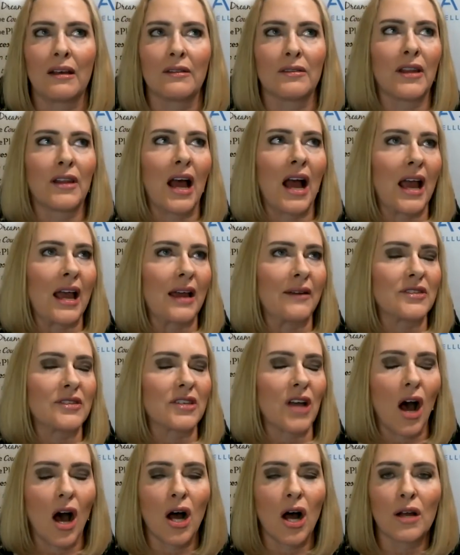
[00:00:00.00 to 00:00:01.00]
lives
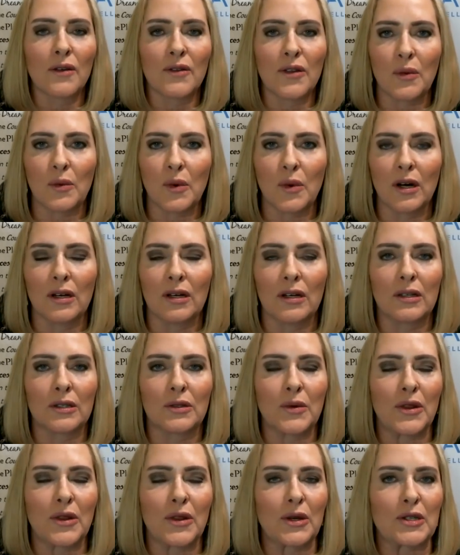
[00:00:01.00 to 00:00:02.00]
all over the
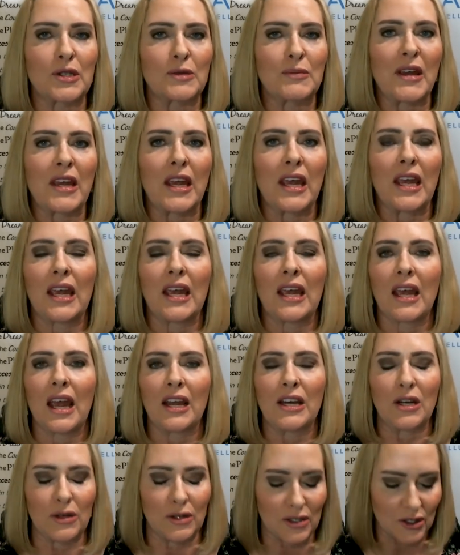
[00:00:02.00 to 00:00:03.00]
world with your speaking
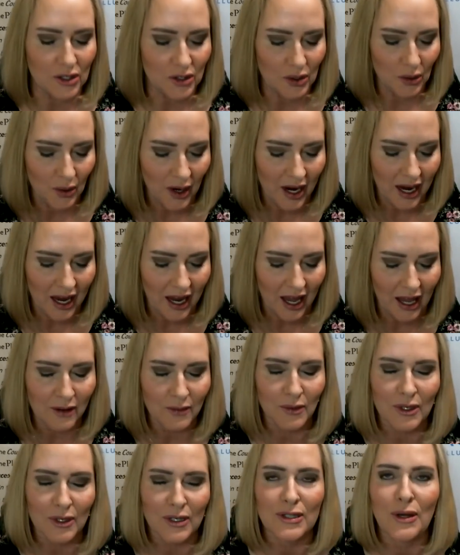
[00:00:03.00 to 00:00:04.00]
and your story,
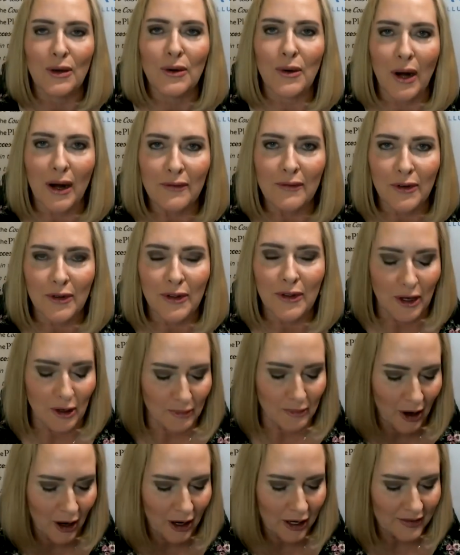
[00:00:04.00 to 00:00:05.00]
and we're so grateful that
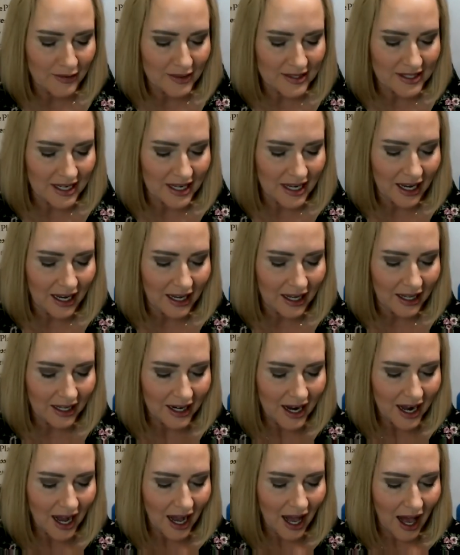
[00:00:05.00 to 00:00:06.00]
you're part of Asea.
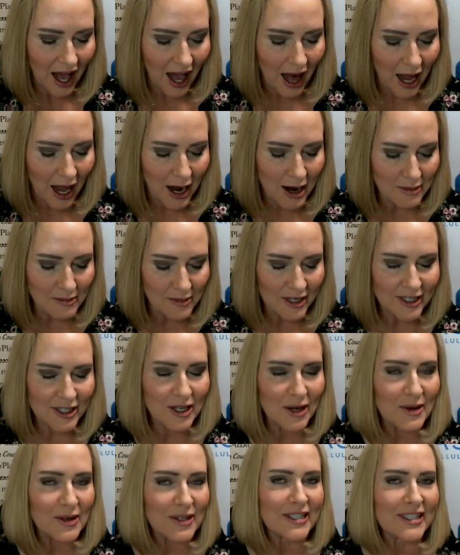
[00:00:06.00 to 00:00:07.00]

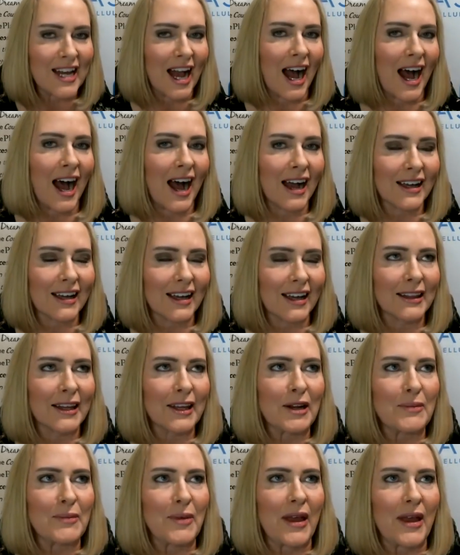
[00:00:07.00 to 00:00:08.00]
So talk a
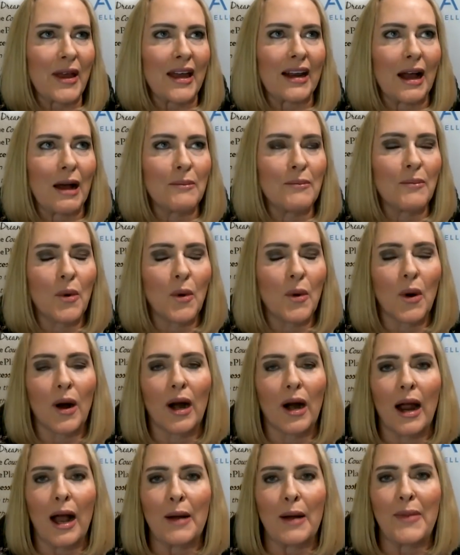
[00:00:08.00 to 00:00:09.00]
little bit
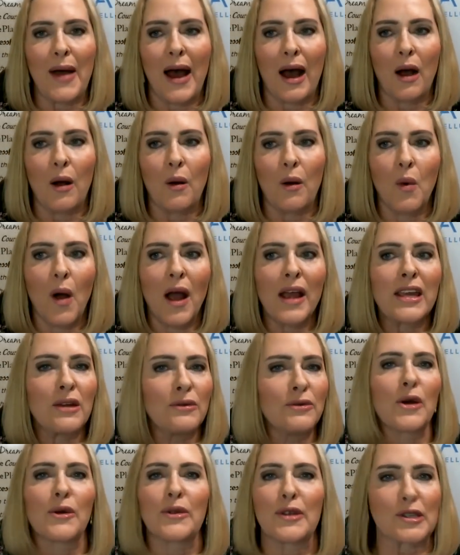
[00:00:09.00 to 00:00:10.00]
more about what
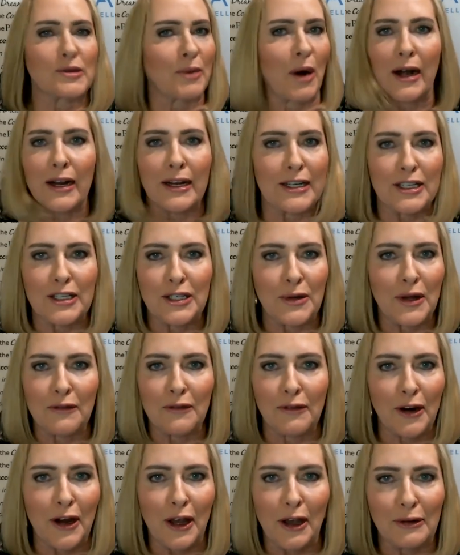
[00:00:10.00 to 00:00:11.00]
you know this product is
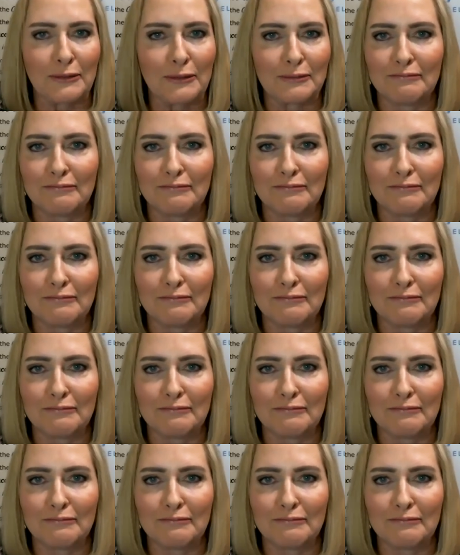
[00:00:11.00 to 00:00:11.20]
doing for you.